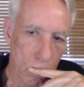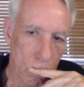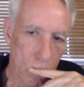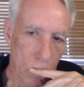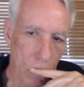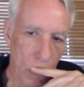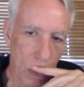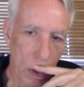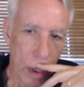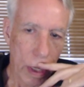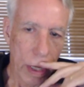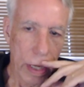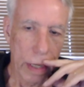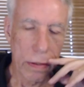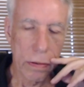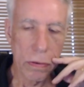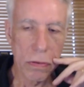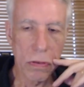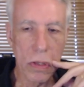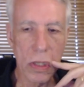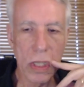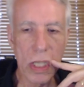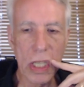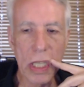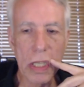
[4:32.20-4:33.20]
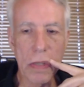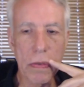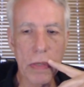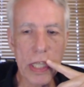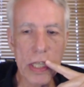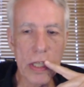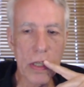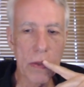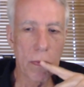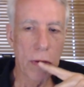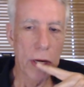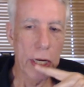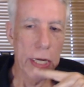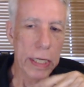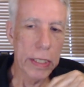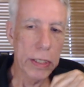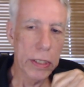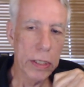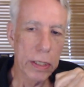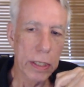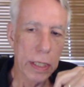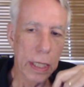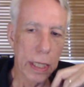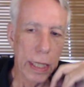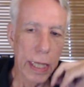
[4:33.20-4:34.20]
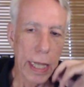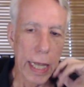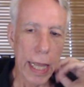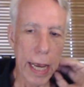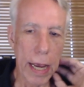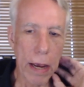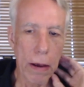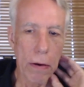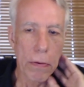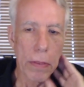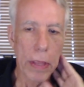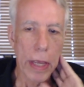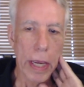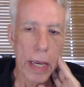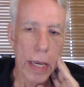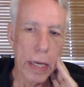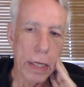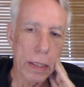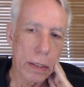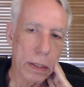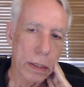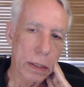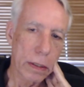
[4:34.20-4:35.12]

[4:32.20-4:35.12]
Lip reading: Yeah, I don't see any reason why I should allow that.